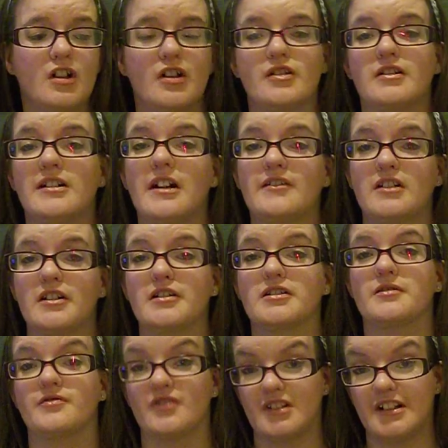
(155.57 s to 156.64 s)
You don't have to use
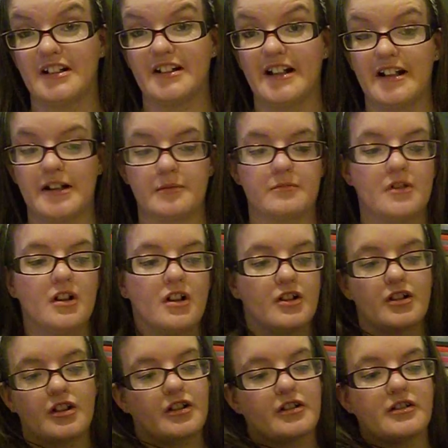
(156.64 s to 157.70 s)
them for their name.
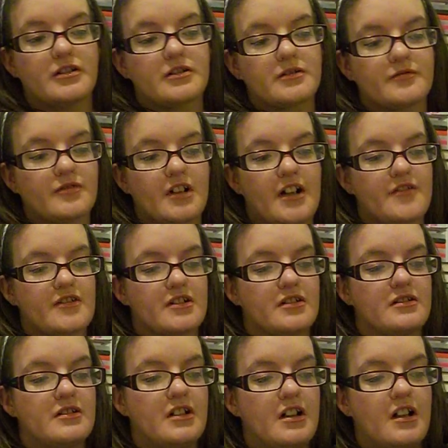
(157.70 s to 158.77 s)
You can use them for
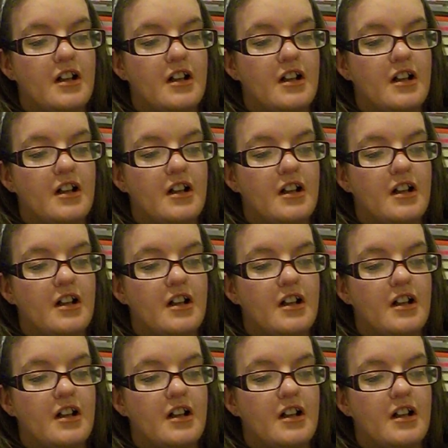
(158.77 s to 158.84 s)
everything,